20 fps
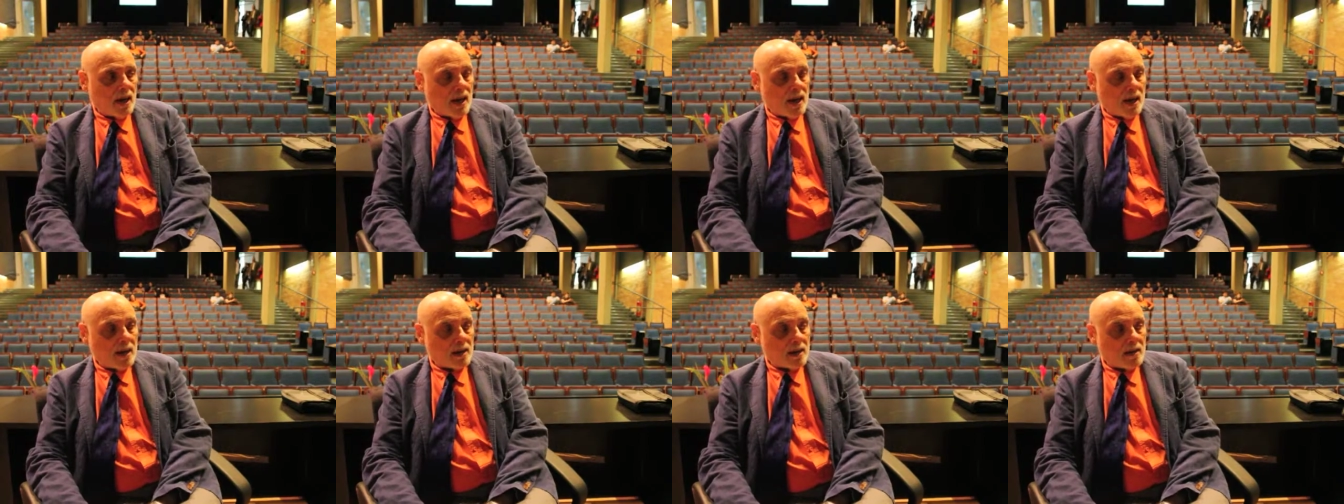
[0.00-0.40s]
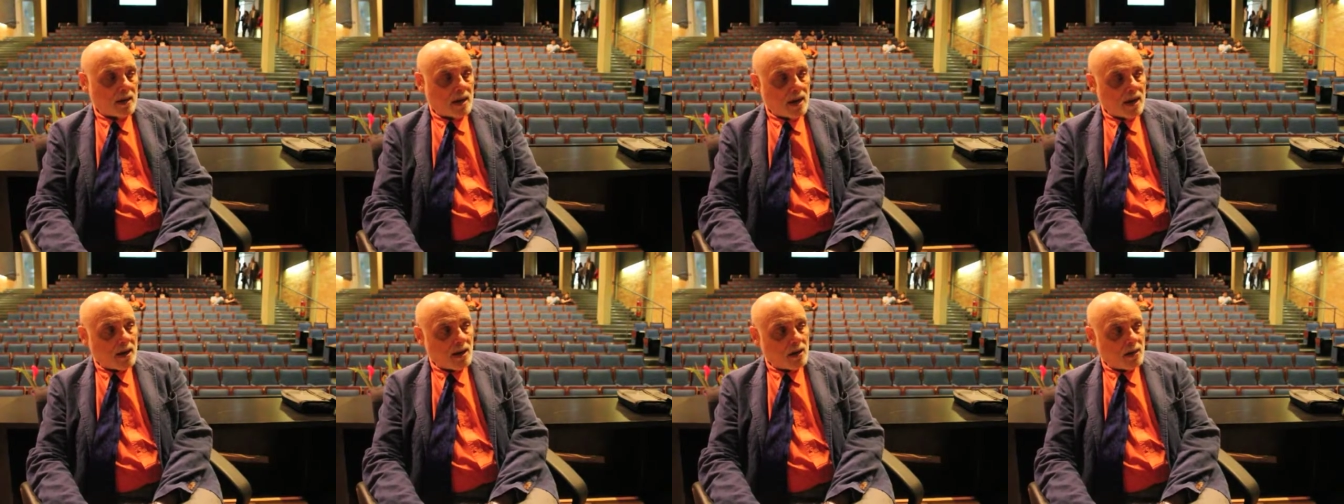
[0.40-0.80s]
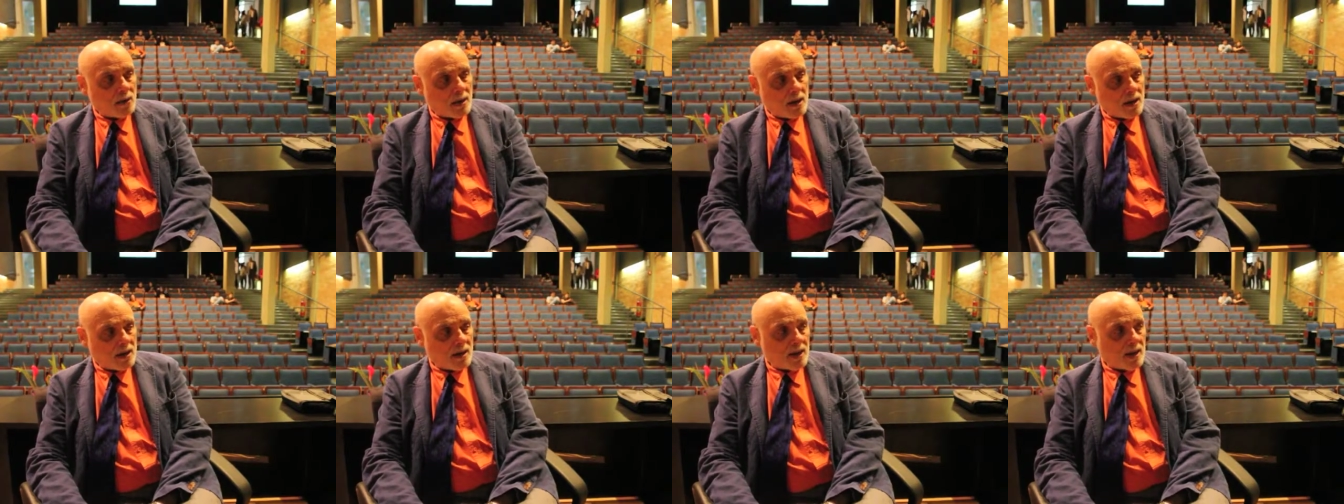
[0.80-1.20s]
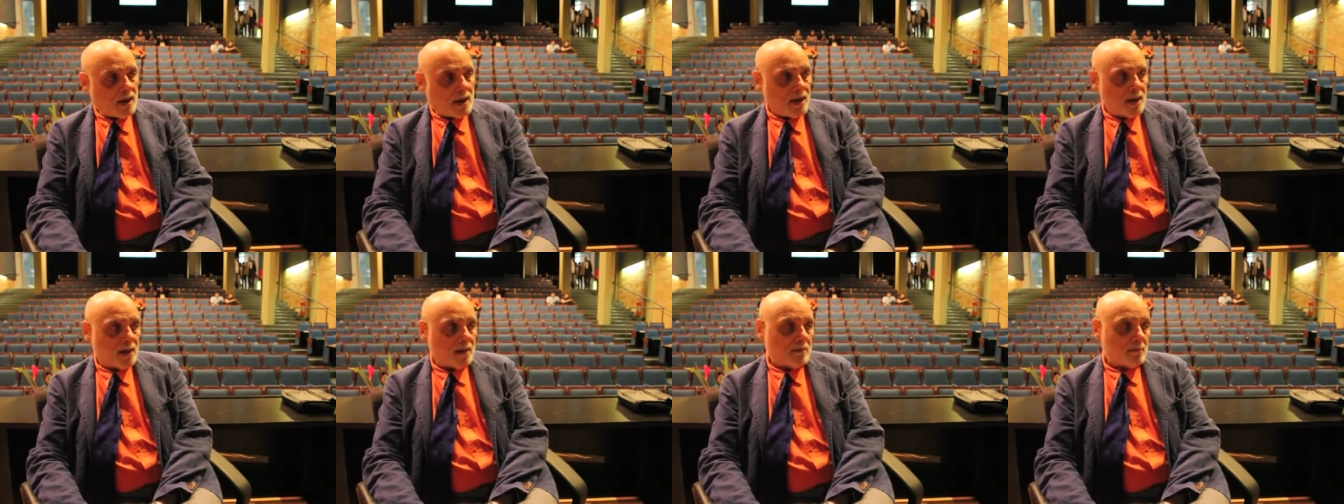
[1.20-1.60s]
And now
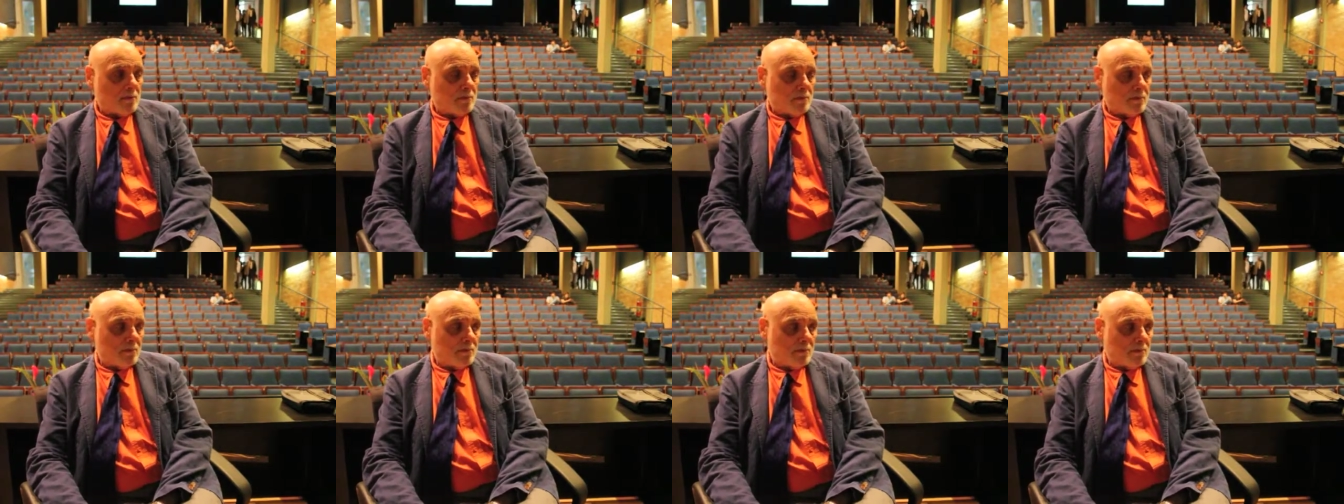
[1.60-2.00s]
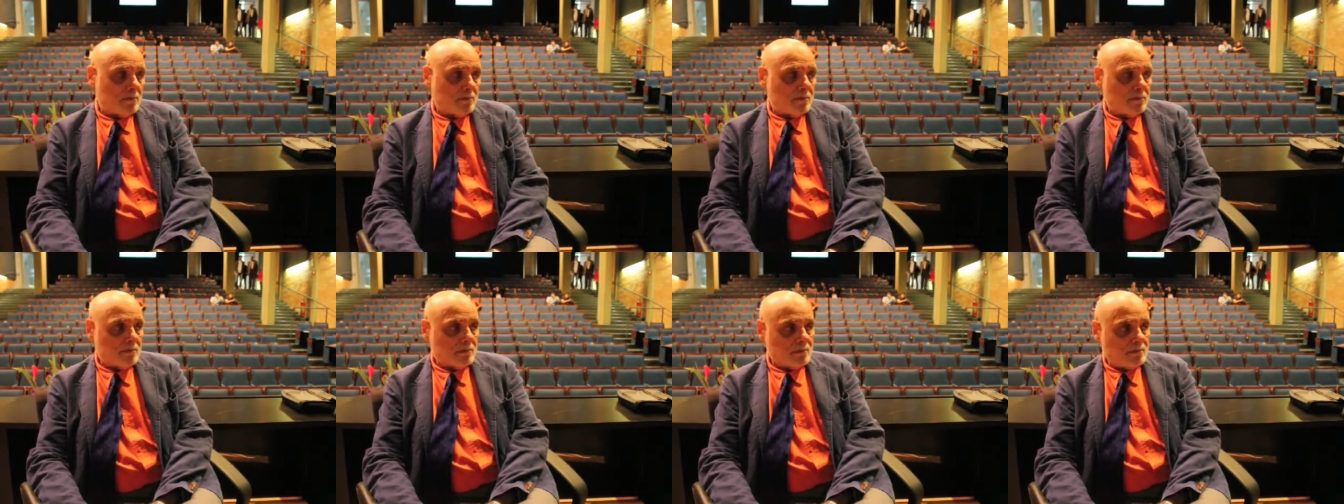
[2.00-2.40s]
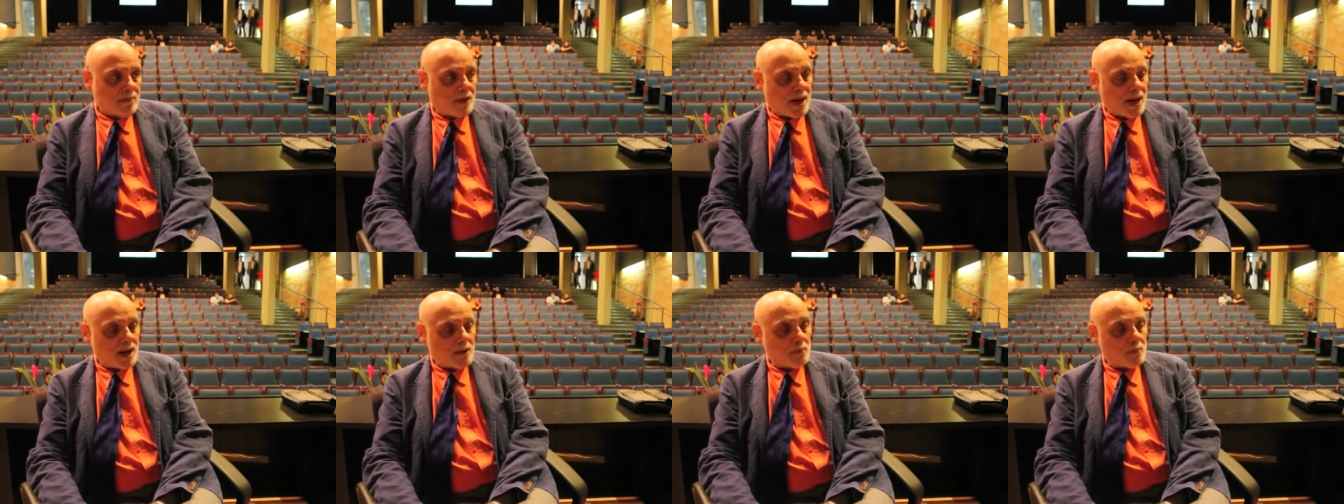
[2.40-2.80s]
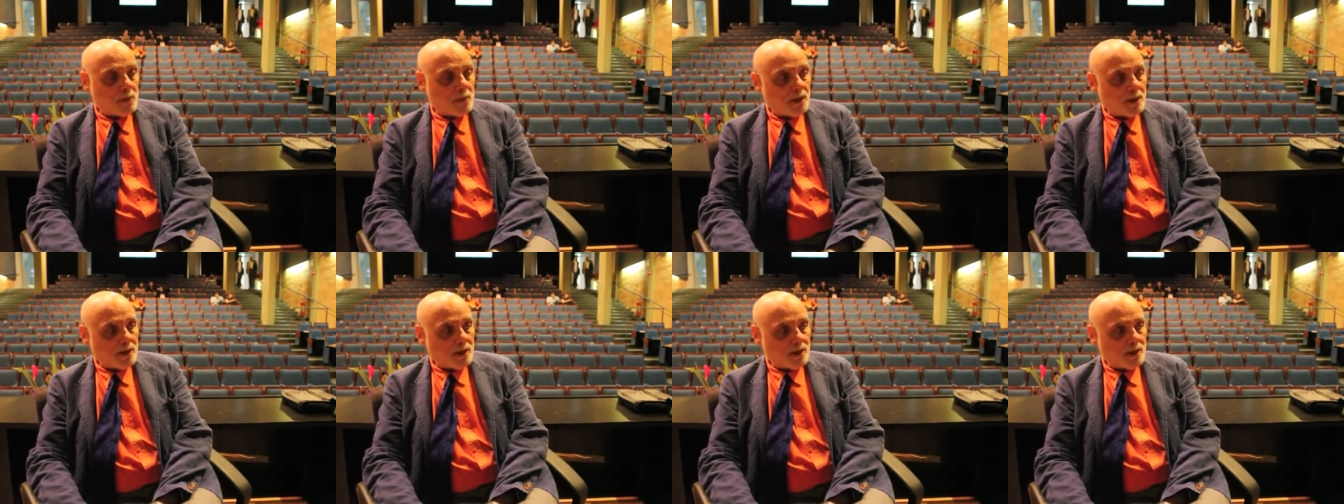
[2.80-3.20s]
I
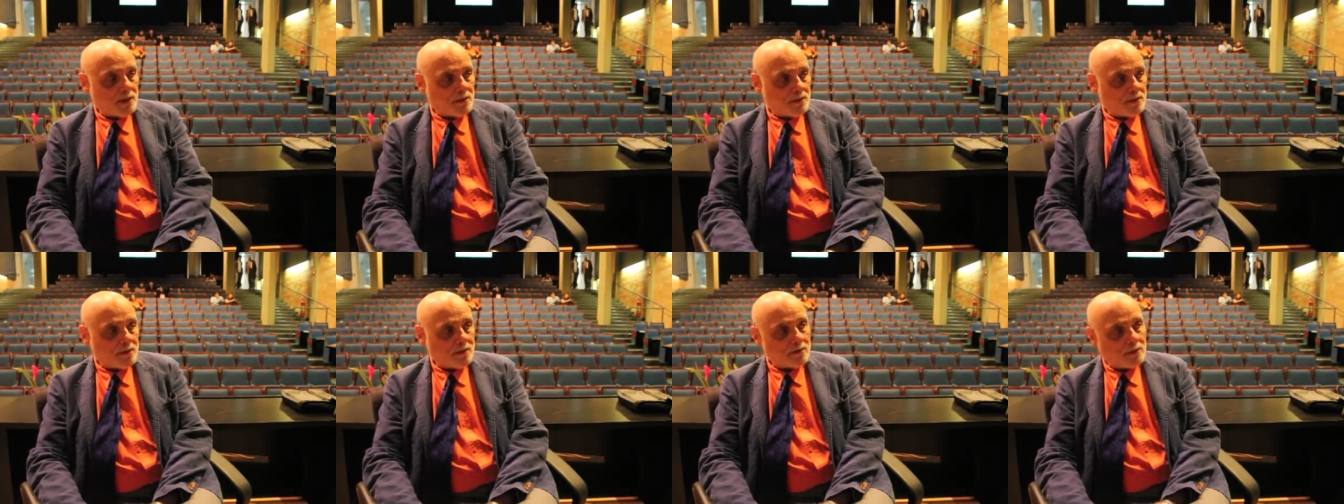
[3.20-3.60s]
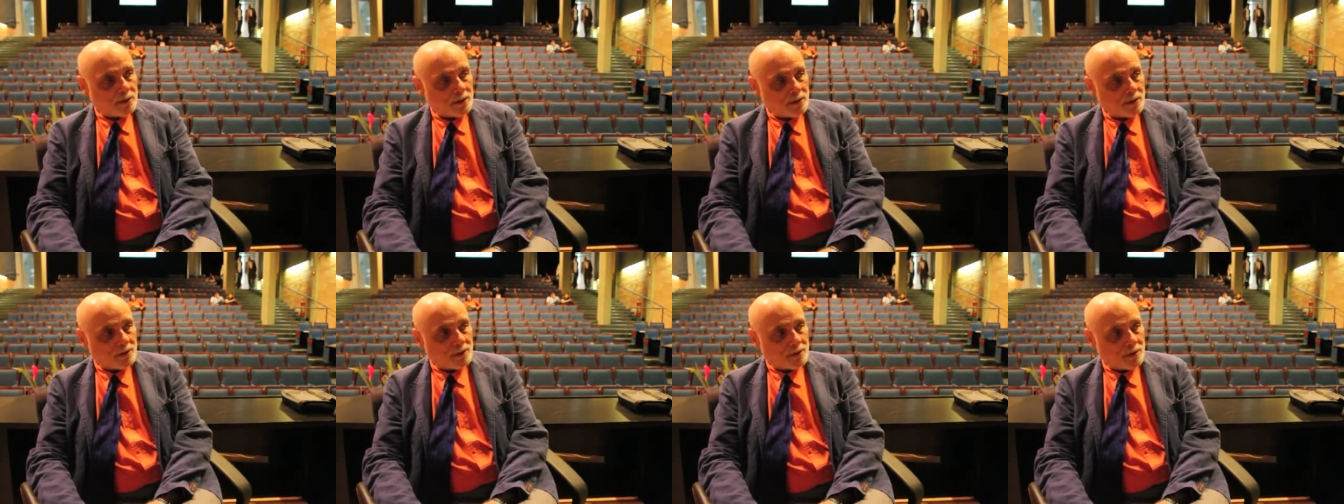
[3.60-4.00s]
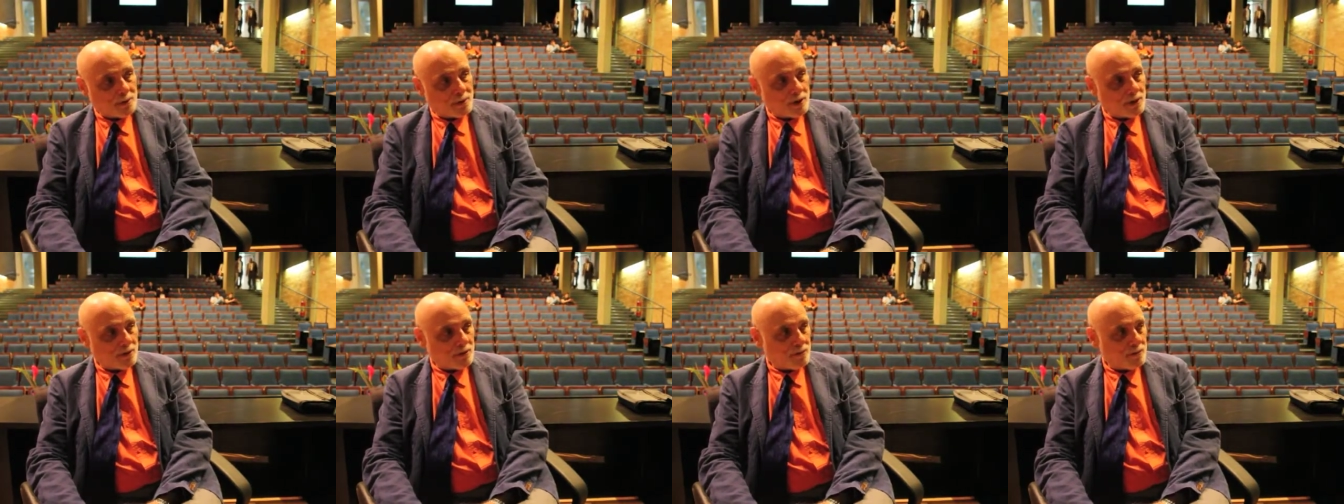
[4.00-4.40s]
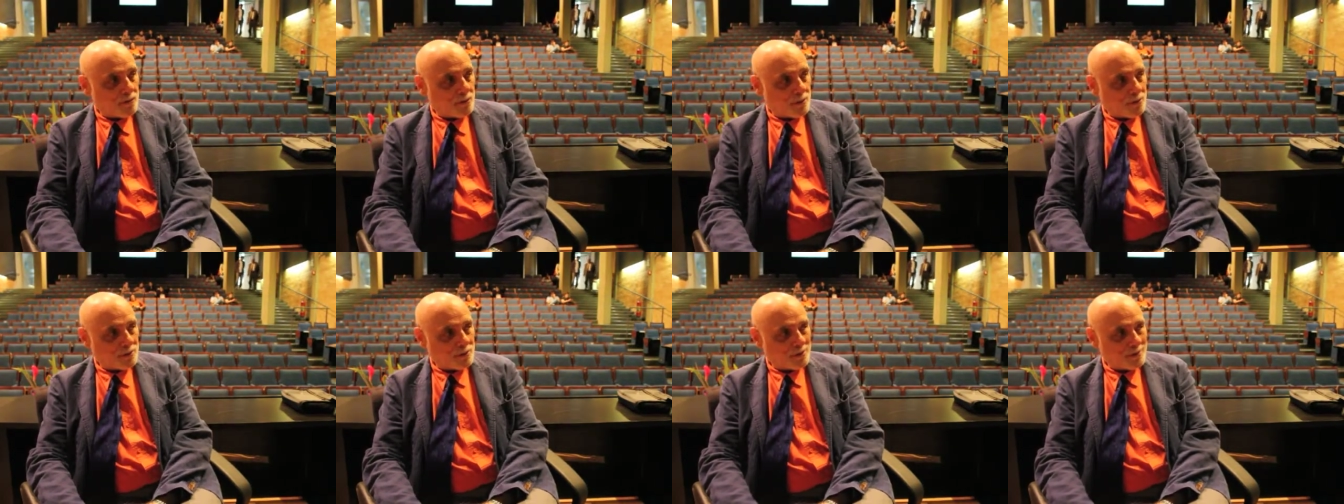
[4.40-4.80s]
believe, if we look for
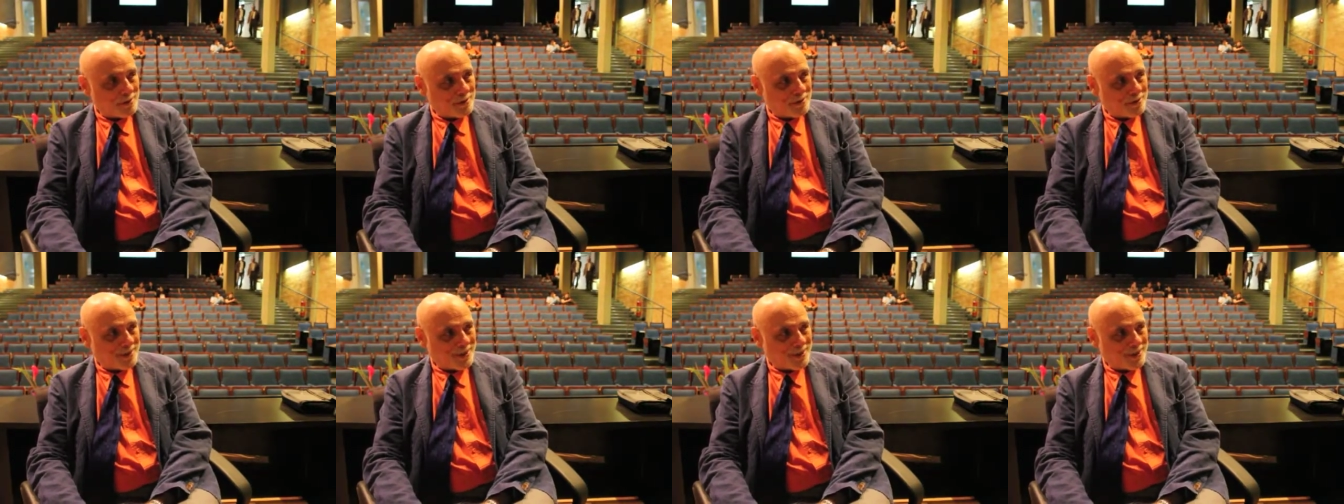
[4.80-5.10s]
metaphors,